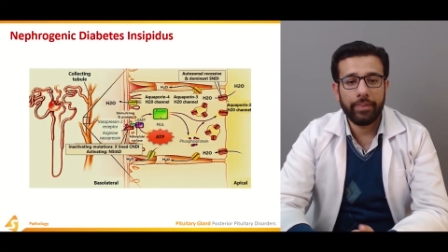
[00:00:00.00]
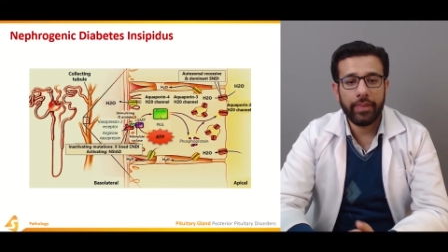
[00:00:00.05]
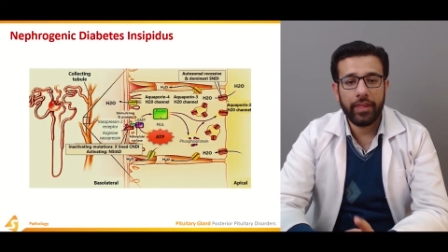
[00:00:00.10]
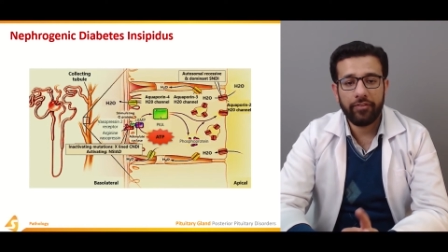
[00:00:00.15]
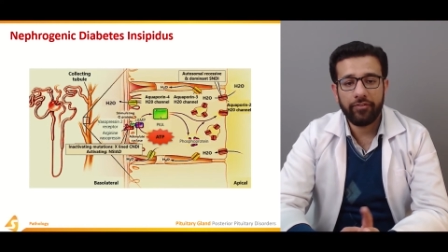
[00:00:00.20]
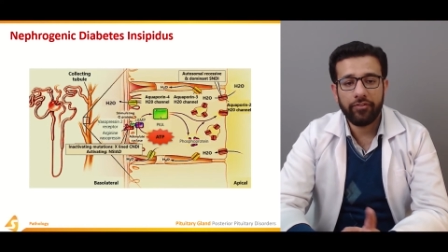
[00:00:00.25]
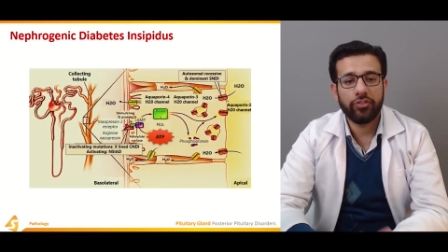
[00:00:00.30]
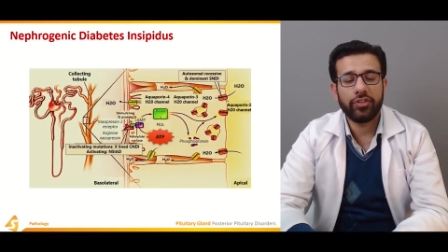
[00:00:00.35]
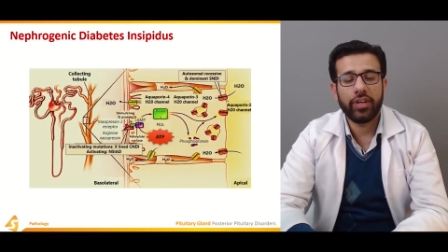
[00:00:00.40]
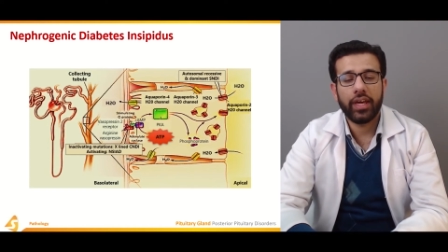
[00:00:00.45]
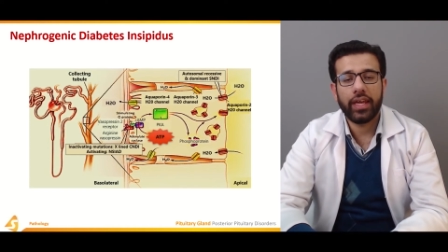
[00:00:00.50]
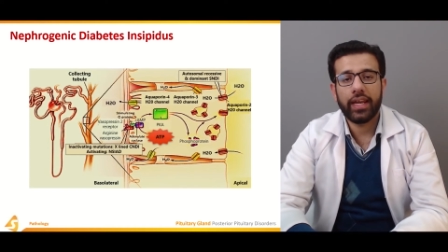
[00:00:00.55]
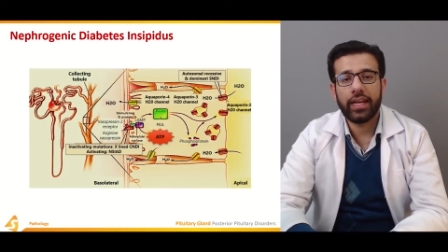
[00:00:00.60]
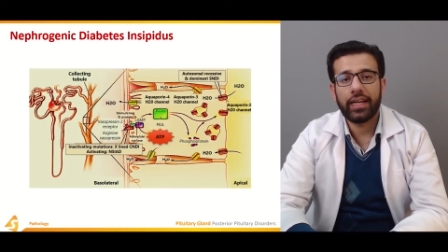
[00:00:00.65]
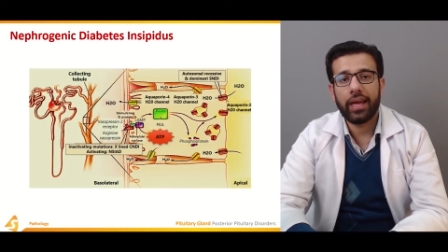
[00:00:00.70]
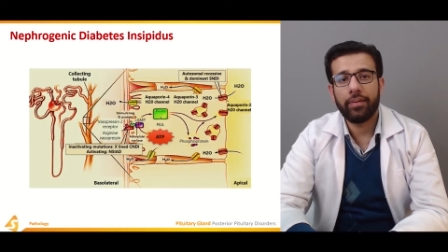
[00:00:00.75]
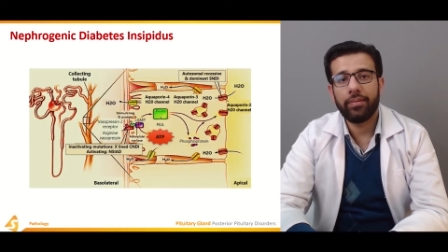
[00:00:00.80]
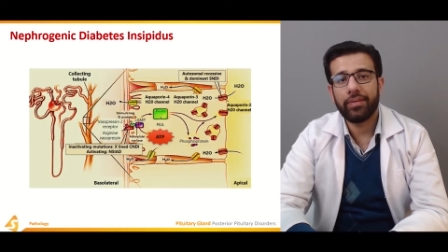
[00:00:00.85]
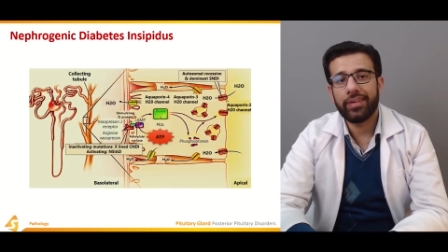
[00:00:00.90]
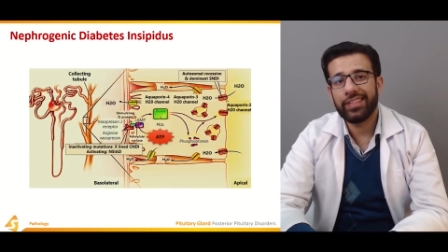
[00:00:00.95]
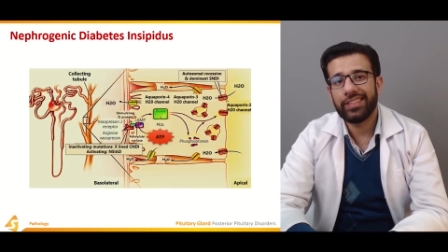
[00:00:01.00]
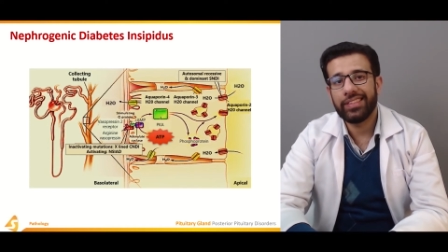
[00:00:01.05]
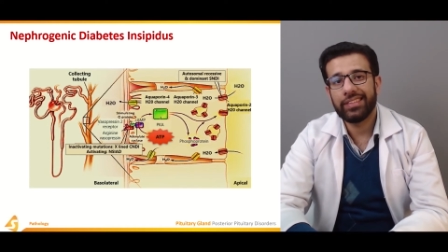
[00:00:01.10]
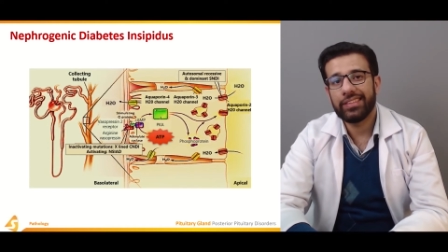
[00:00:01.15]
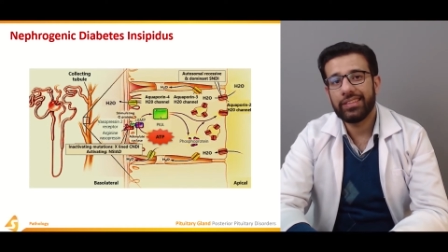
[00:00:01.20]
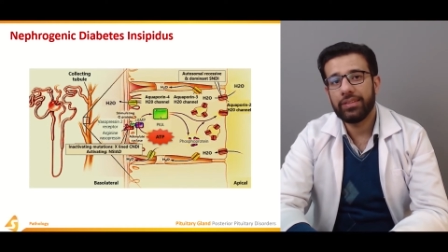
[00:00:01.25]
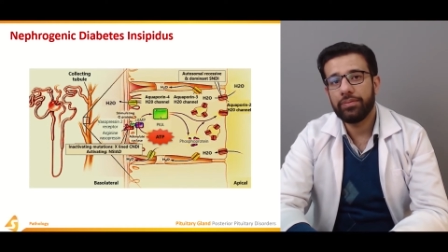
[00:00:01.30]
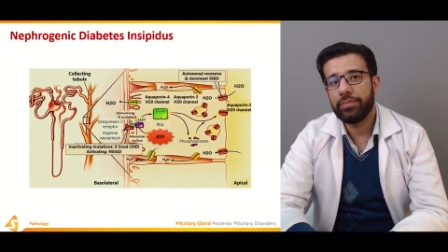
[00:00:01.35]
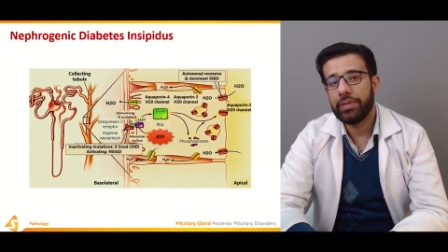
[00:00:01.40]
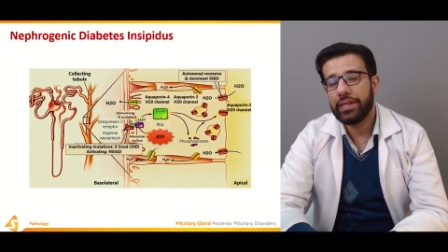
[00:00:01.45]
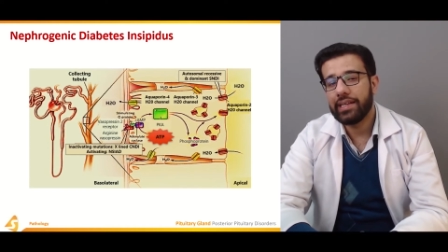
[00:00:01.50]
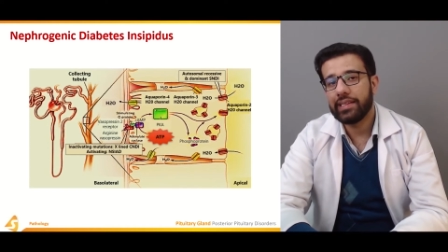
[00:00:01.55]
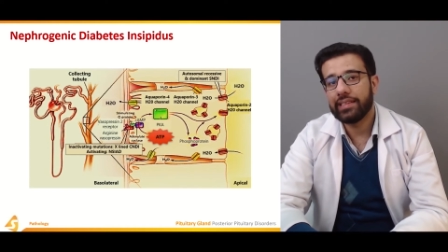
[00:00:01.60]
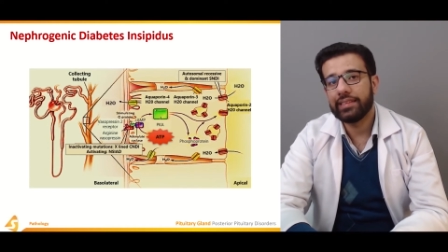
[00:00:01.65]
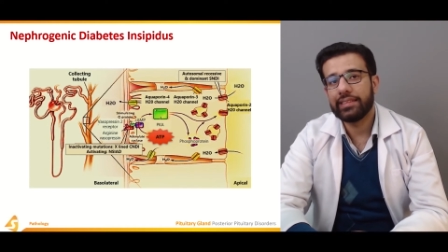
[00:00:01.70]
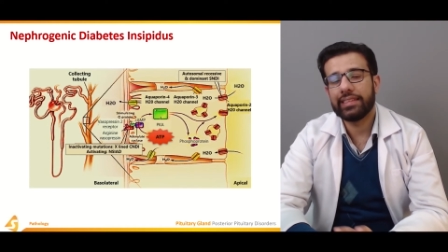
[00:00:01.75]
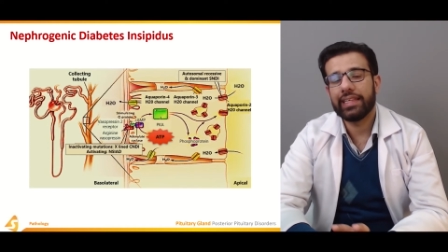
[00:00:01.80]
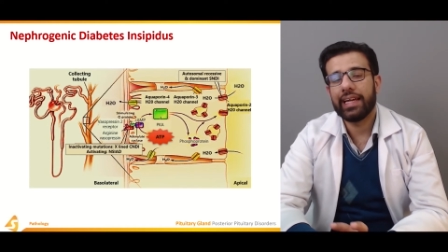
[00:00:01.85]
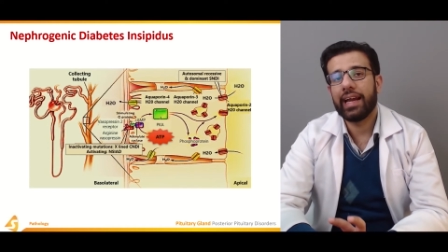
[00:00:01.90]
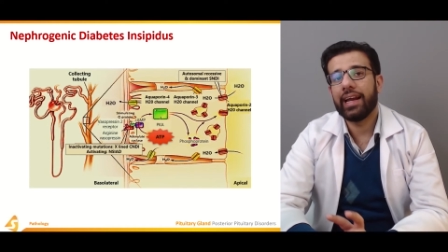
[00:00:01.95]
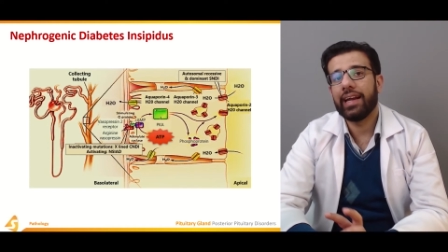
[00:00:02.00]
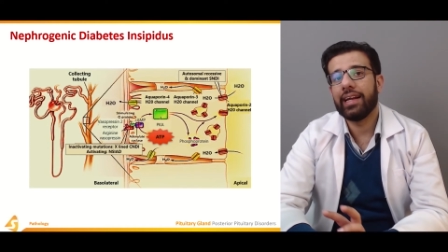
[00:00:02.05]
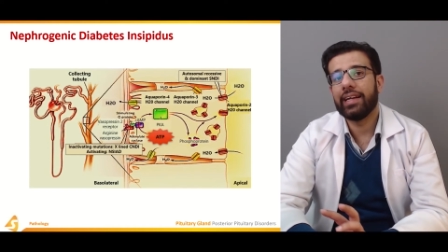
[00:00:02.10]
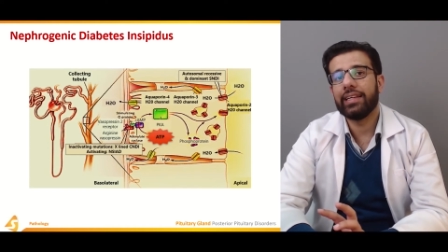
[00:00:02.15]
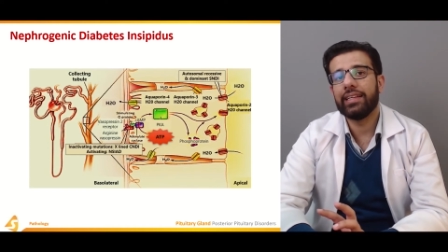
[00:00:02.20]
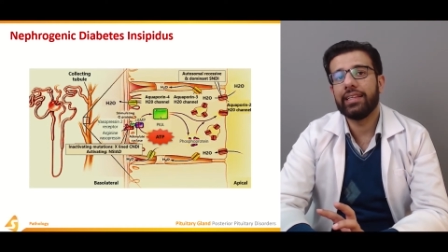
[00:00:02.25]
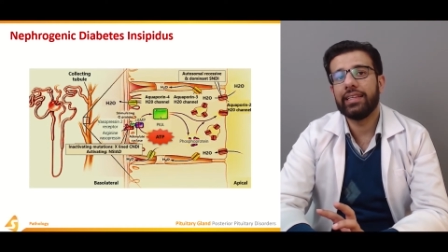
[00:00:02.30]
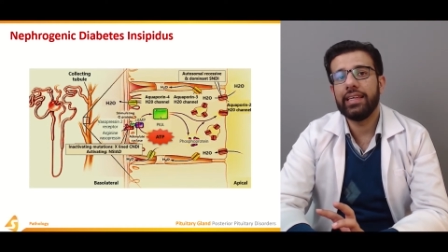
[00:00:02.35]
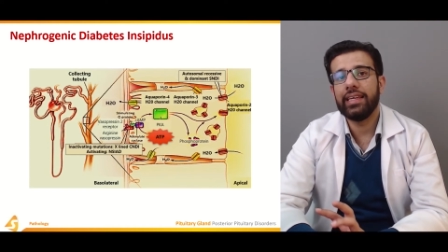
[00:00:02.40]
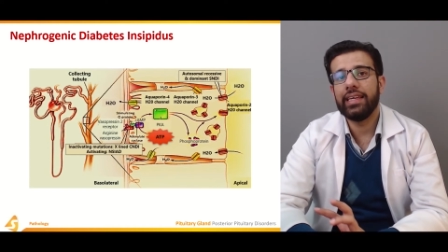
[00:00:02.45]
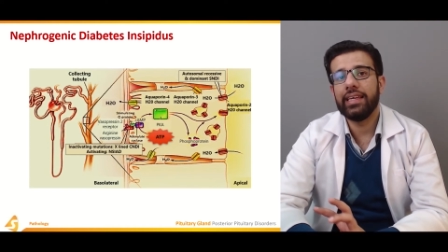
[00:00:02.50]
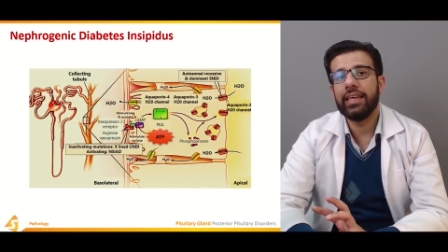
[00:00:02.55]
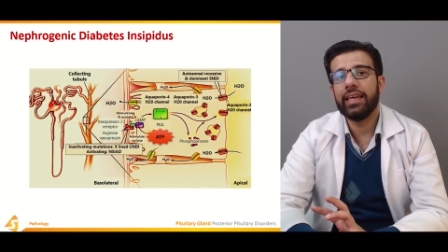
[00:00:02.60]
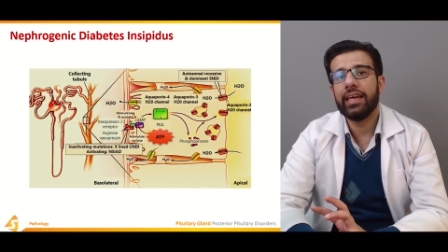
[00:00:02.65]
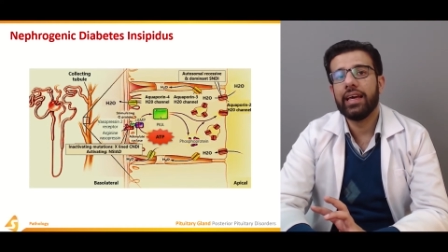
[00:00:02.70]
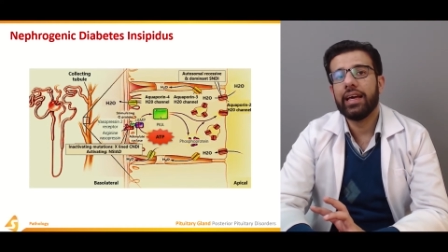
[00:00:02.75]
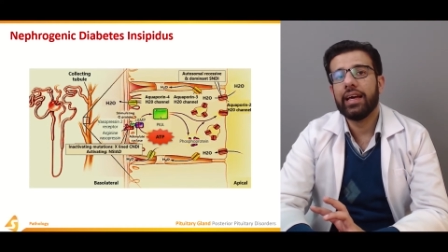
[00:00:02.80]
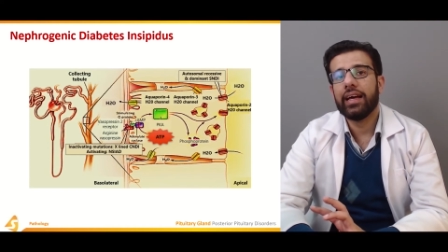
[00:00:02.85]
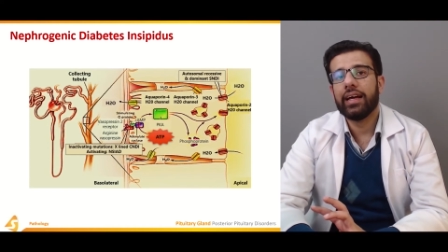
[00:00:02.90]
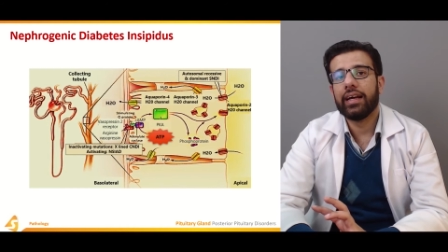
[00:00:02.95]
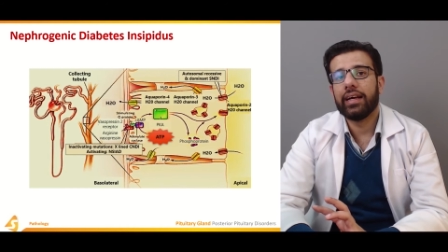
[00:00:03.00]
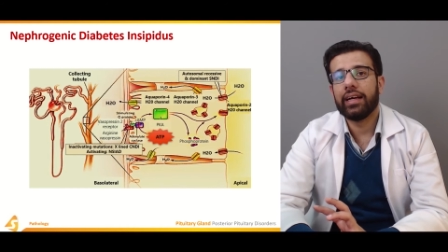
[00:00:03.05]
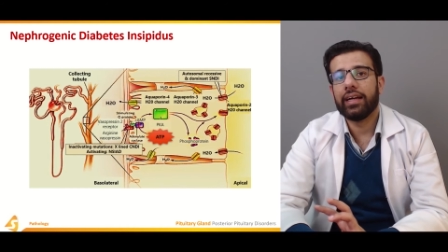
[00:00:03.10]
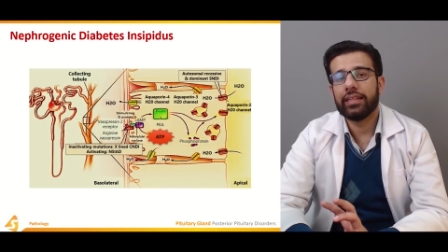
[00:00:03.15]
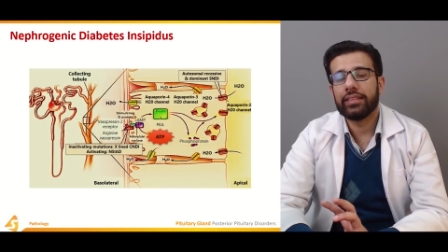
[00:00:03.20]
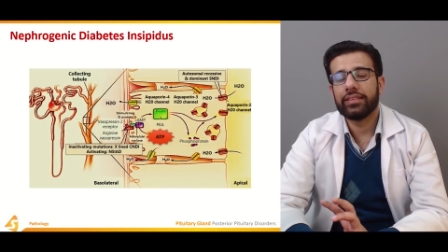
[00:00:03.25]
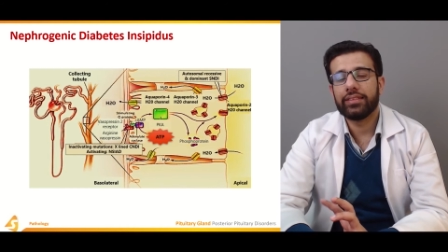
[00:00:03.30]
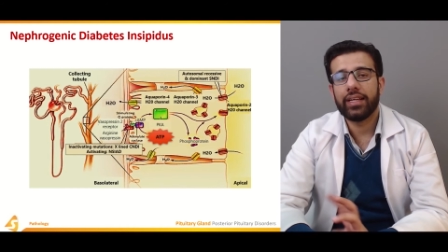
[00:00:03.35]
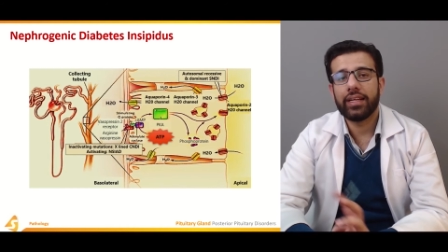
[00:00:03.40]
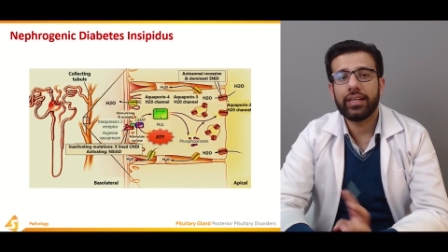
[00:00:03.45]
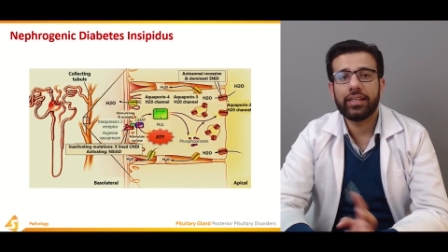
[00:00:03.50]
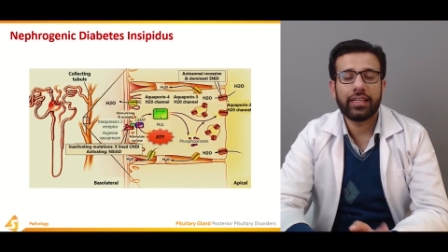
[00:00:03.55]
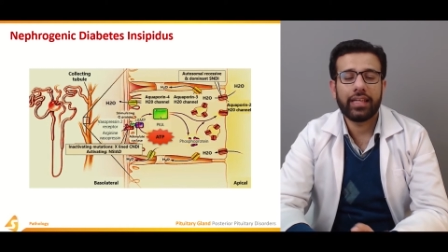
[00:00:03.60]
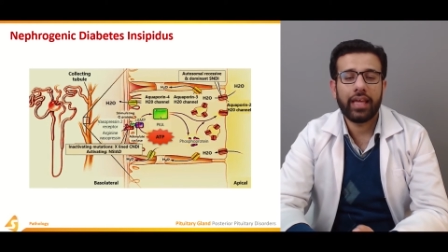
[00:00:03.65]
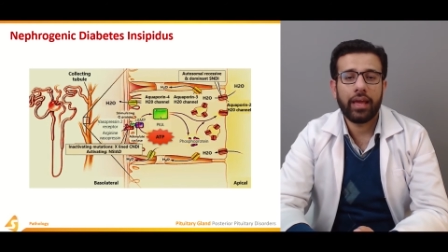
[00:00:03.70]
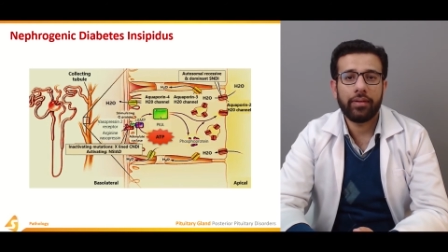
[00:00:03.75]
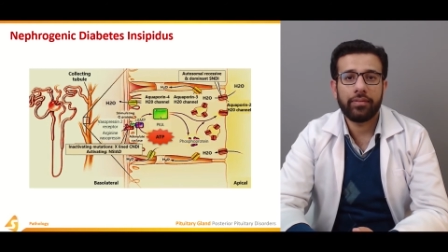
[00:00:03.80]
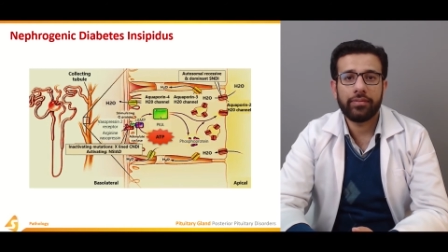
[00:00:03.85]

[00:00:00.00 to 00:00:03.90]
nephrogenic diabetes insipidus and the uh, central